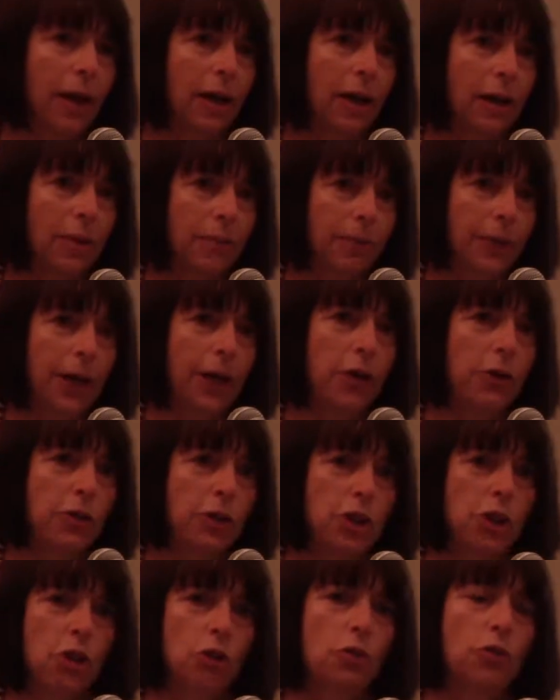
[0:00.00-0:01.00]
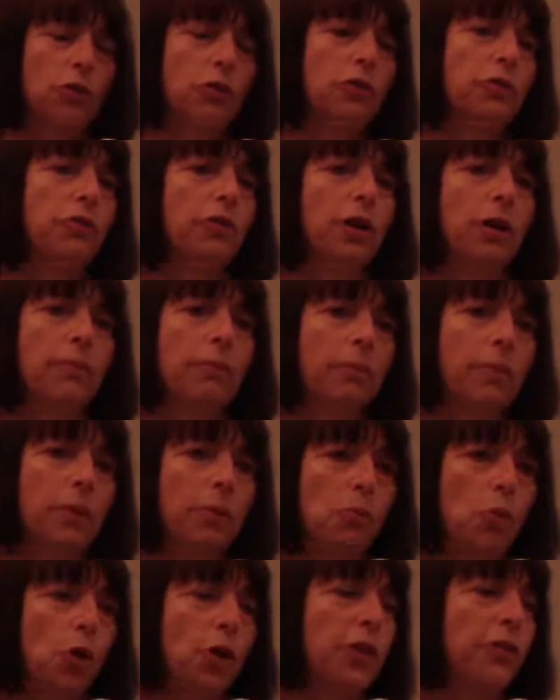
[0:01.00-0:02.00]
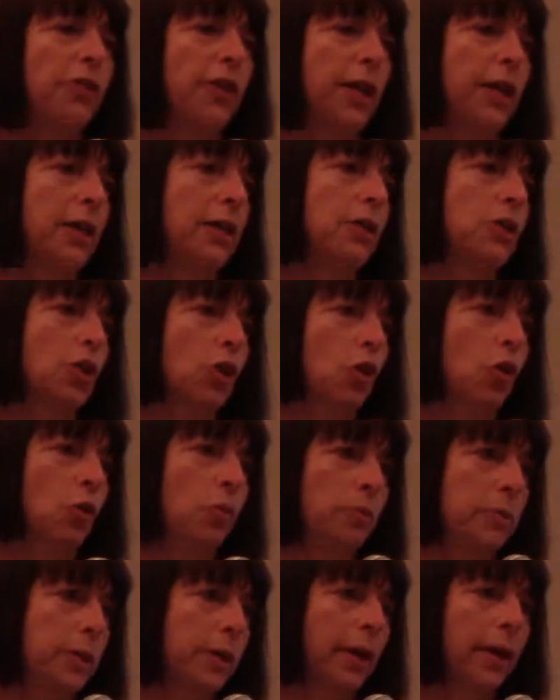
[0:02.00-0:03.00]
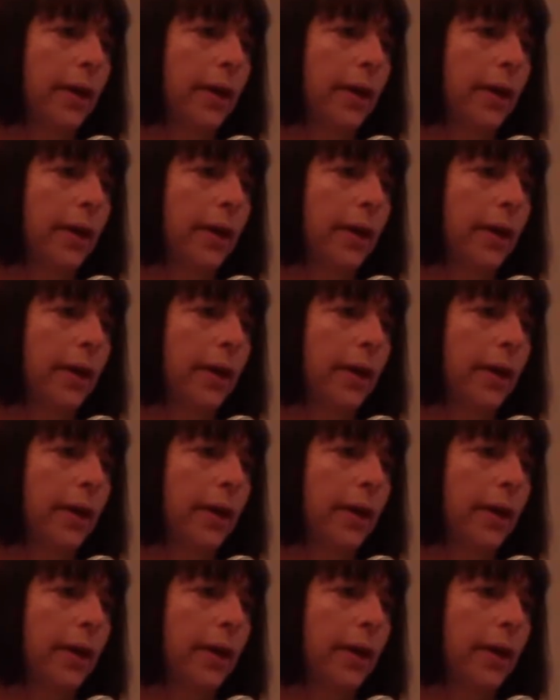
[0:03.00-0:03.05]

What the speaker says: compared to children from more advantaged homes.